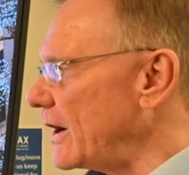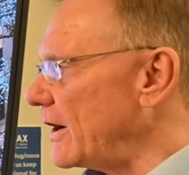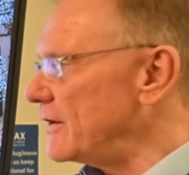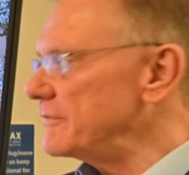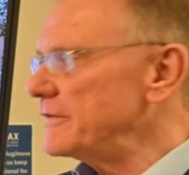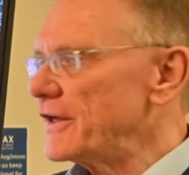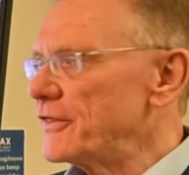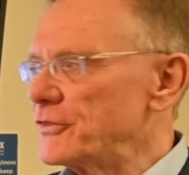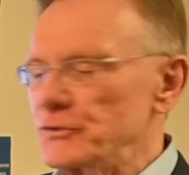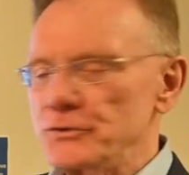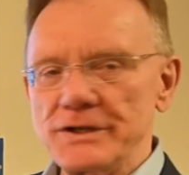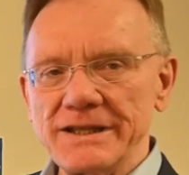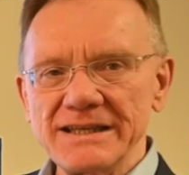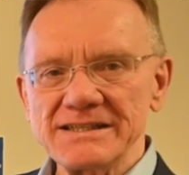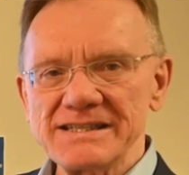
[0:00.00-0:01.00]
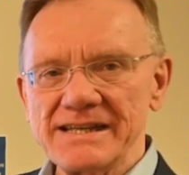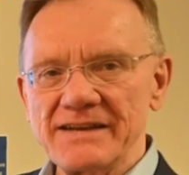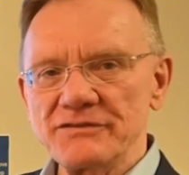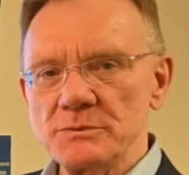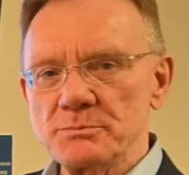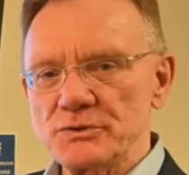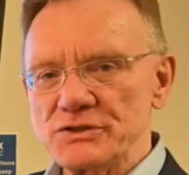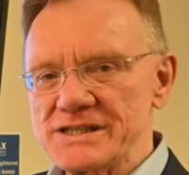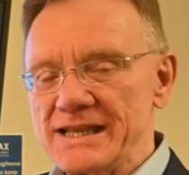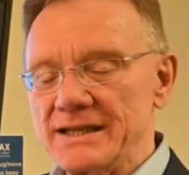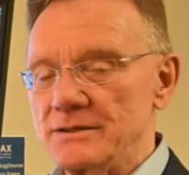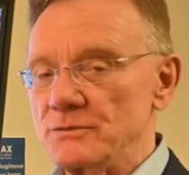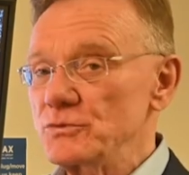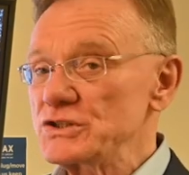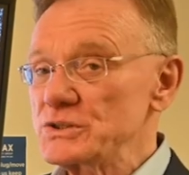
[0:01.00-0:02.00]
of
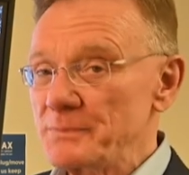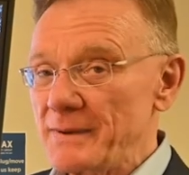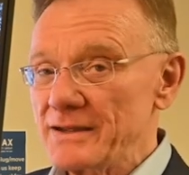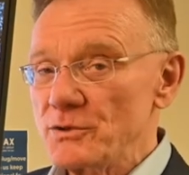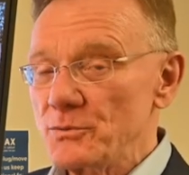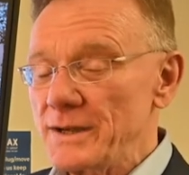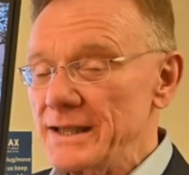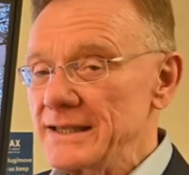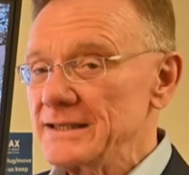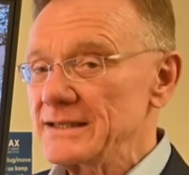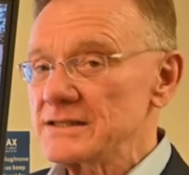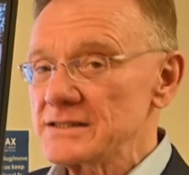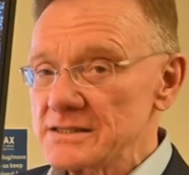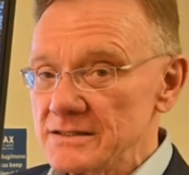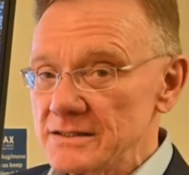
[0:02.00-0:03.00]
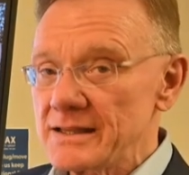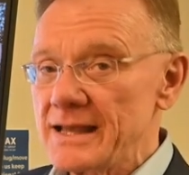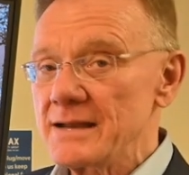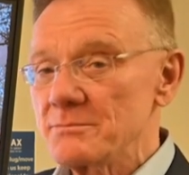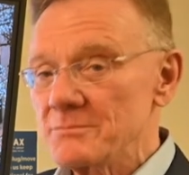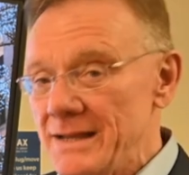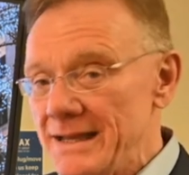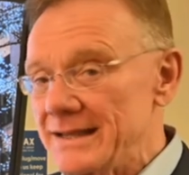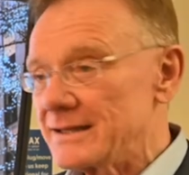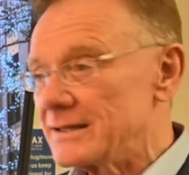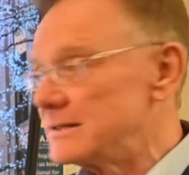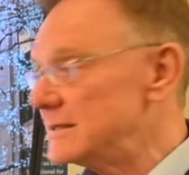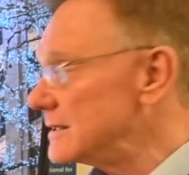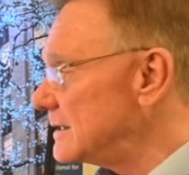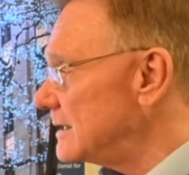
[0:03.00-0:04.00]
37%, which, by the way, isn't that
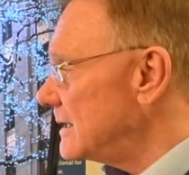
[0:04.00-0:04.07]
bad.